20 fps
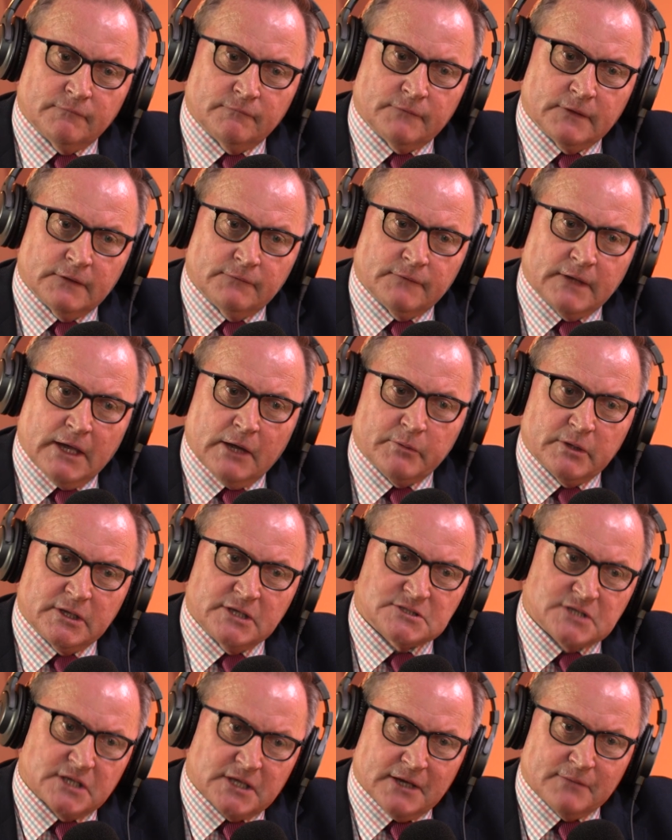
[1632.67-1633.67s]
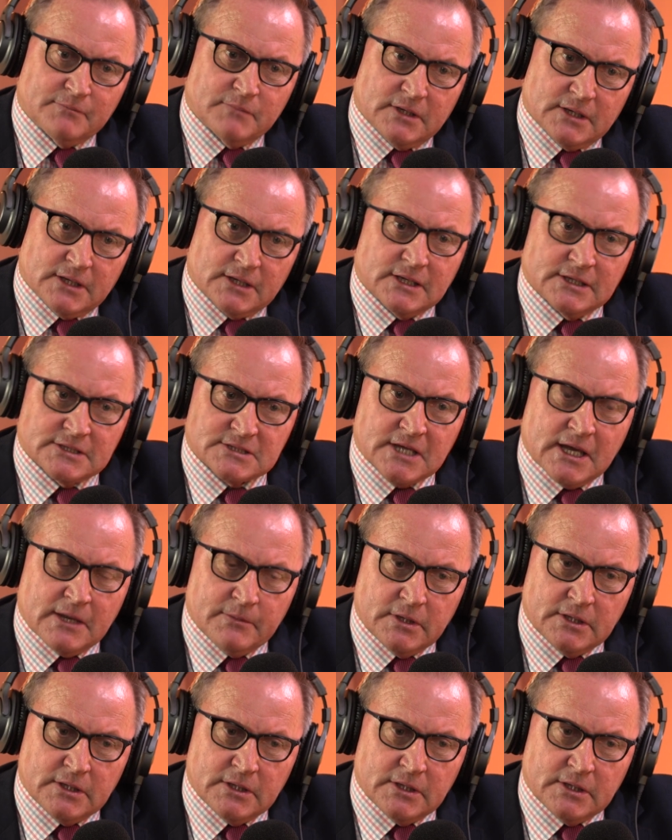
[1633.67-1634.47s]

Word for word: that the Albanese government has come